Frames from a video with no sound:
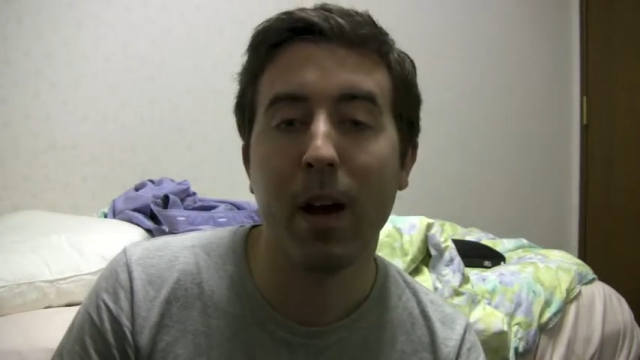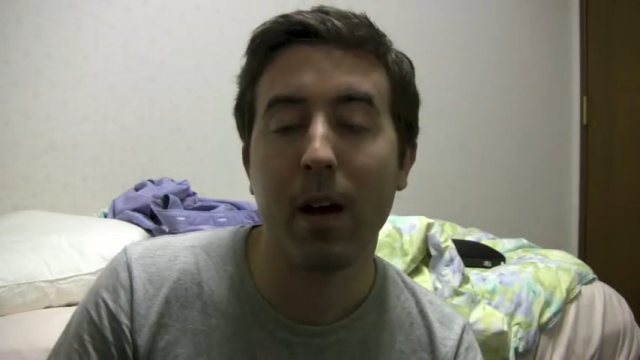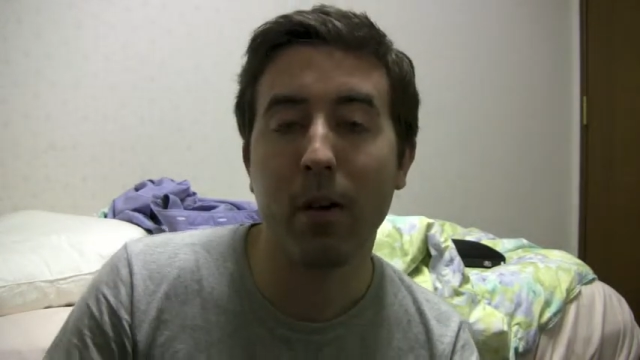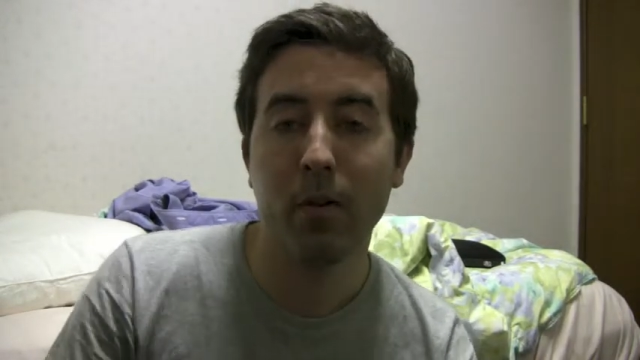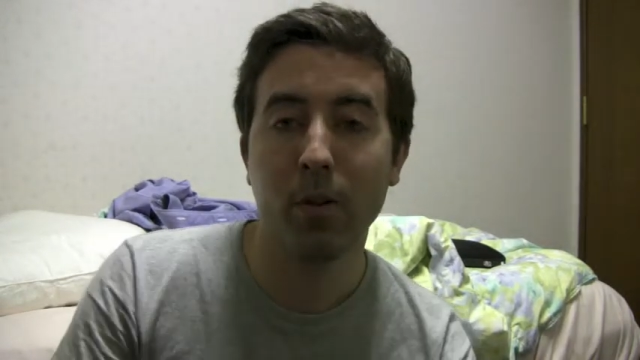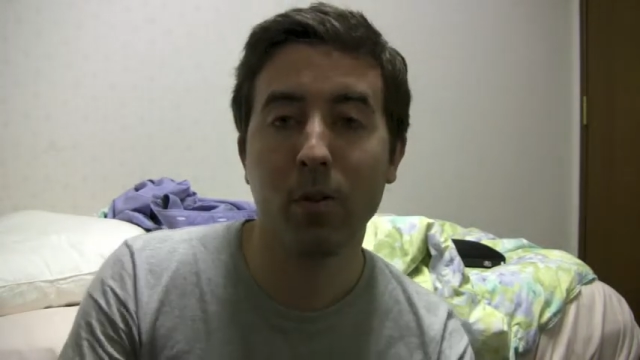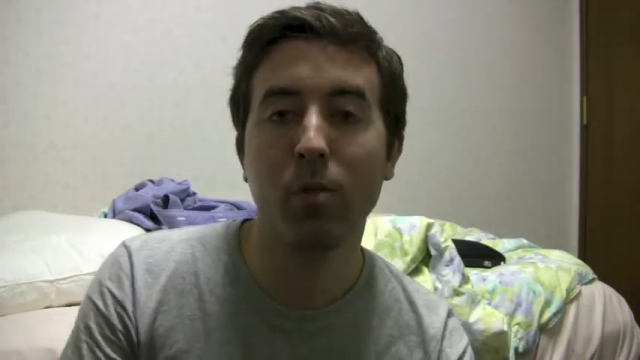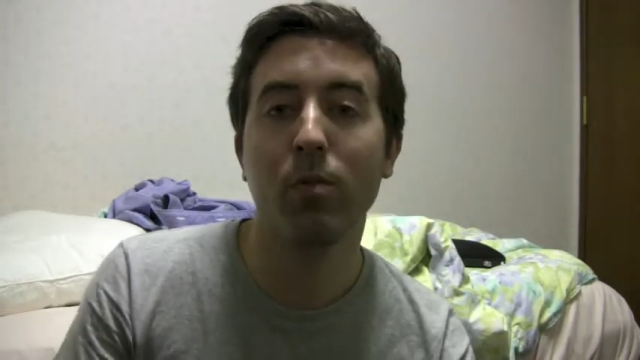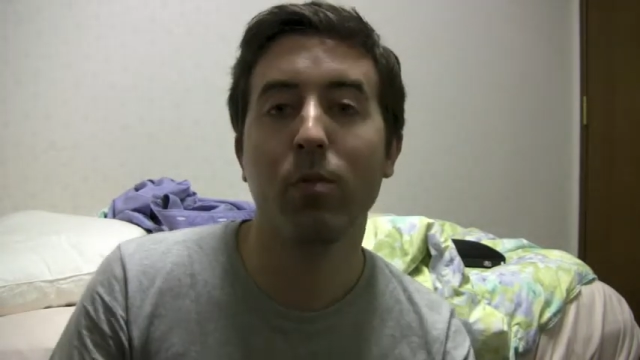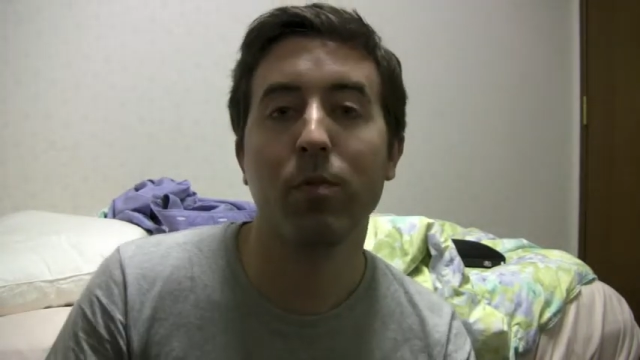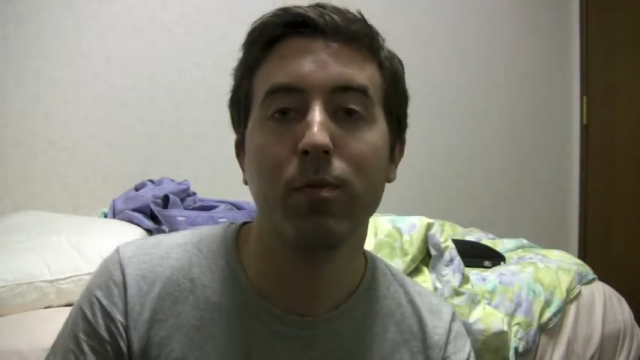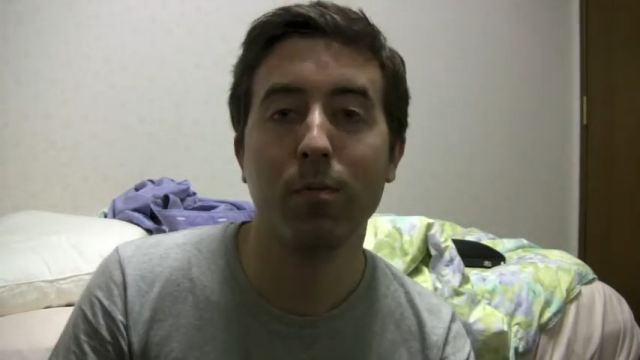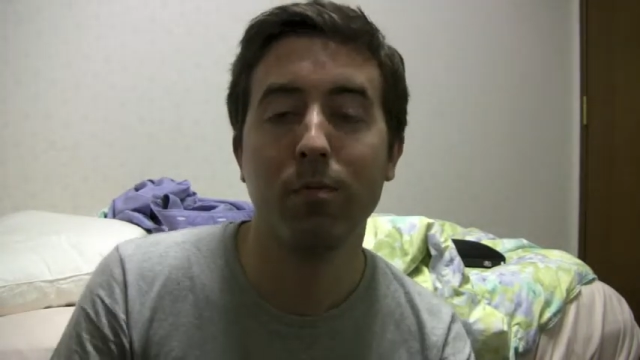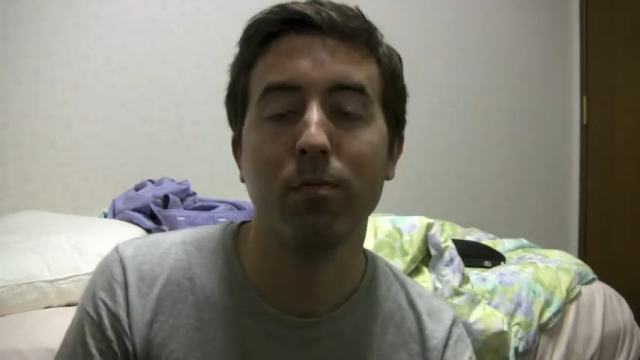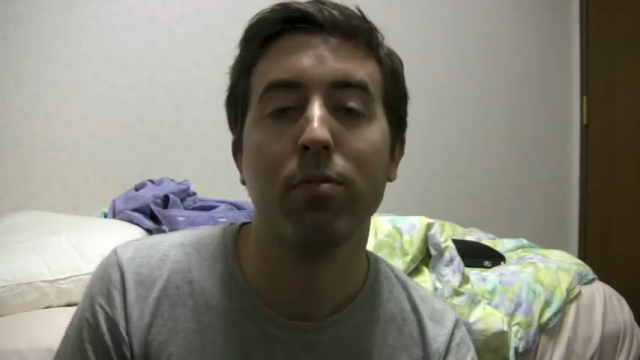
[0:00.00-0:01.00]
how
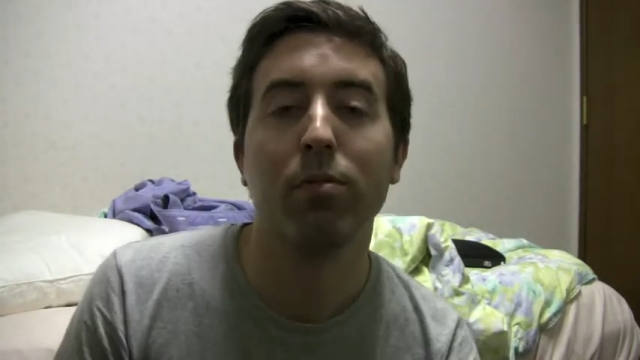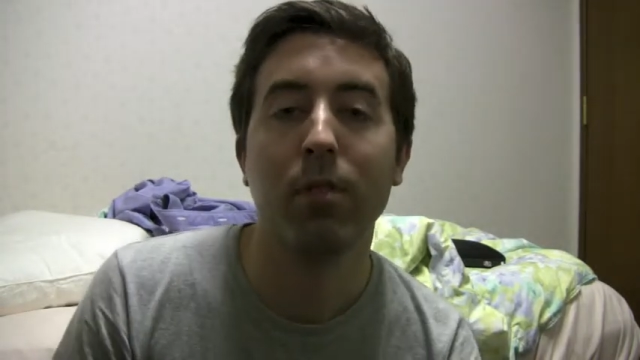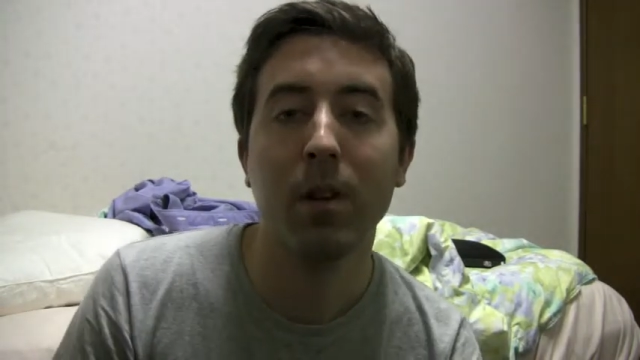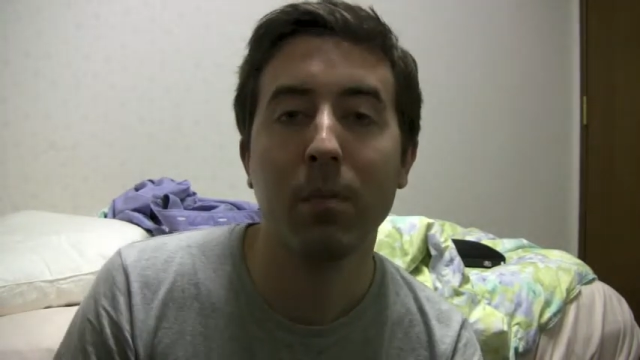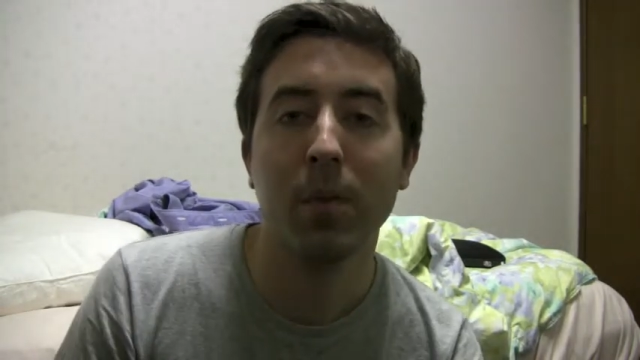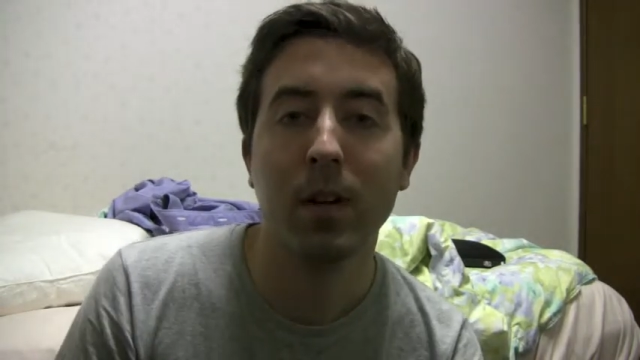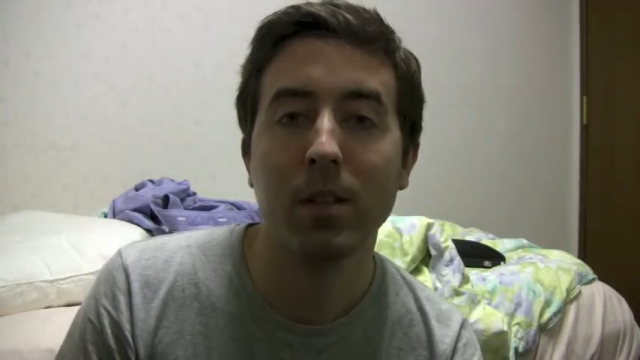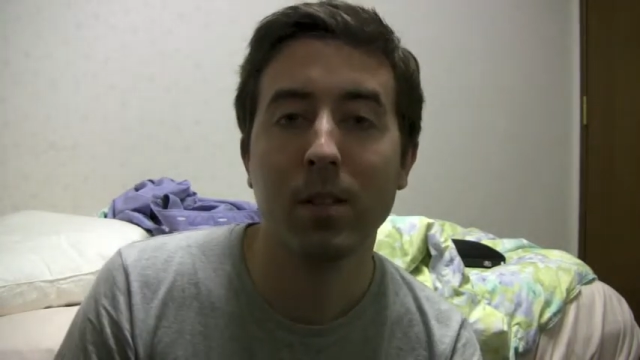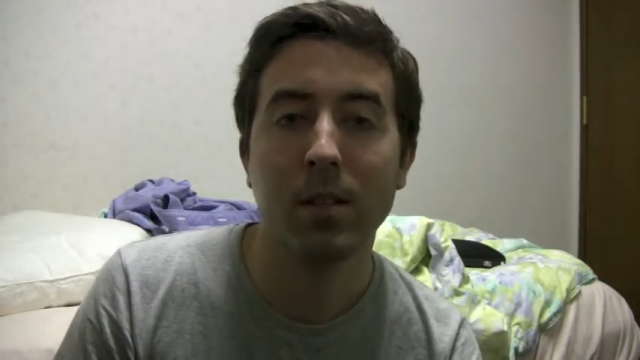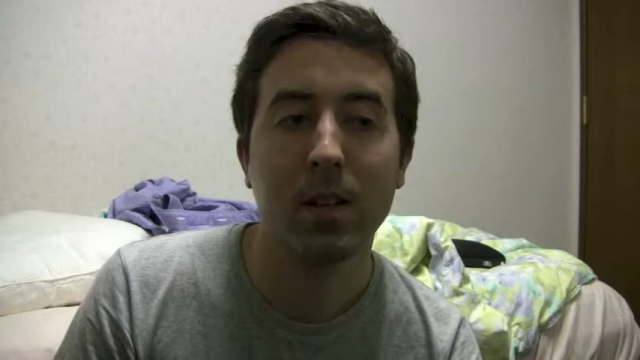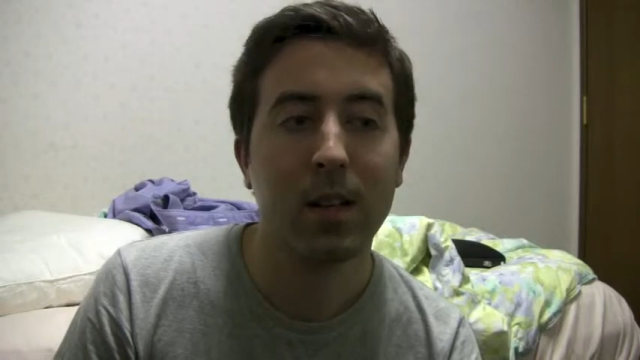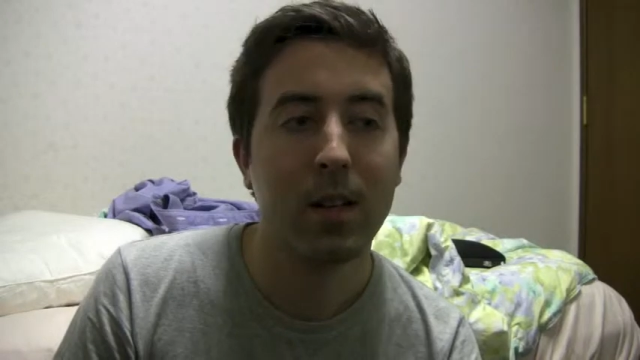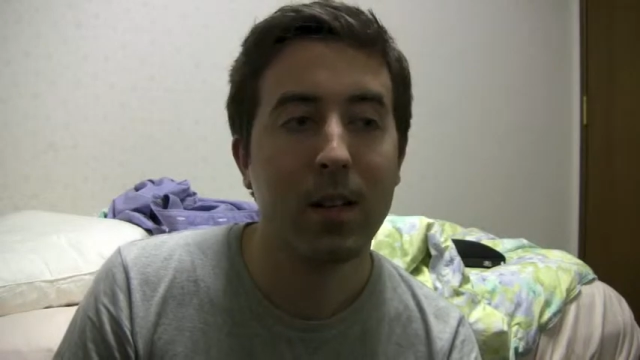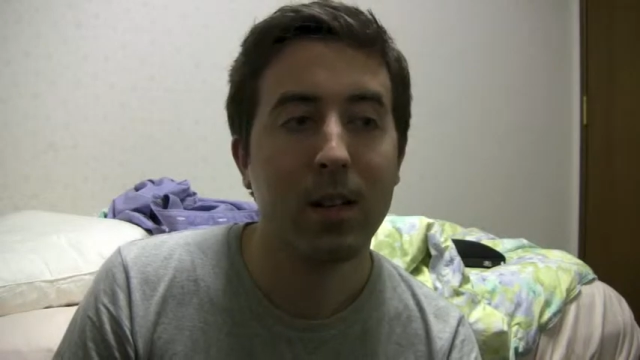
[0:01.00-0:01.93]
you've pretty much